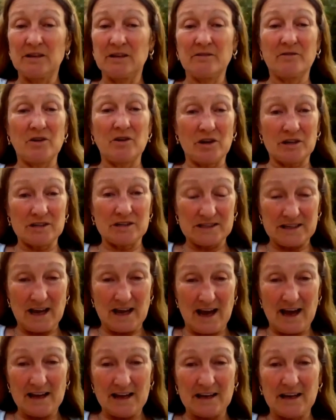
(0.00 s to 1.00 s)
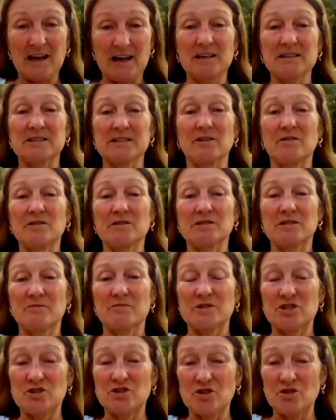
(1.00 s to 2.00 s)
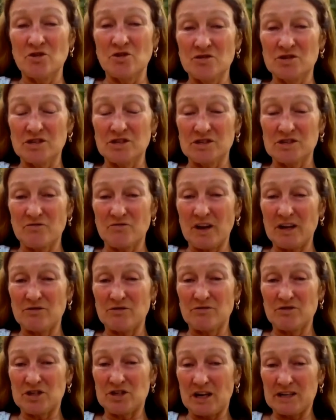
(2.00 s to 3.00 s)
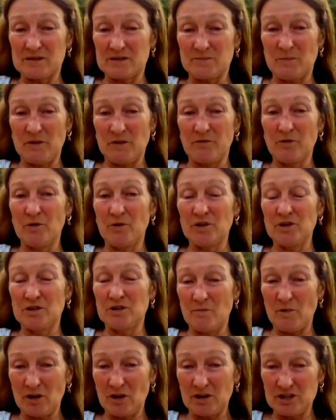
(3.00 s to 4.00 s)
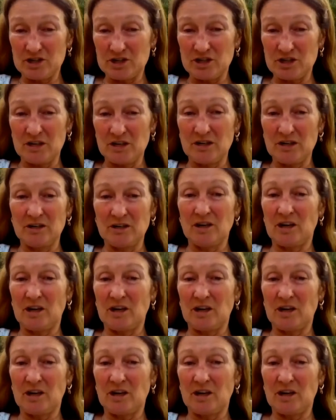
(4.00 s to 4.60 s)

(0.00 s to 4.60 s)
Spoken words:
You've got to start, and as long as it was used as a rental just before you demolished it,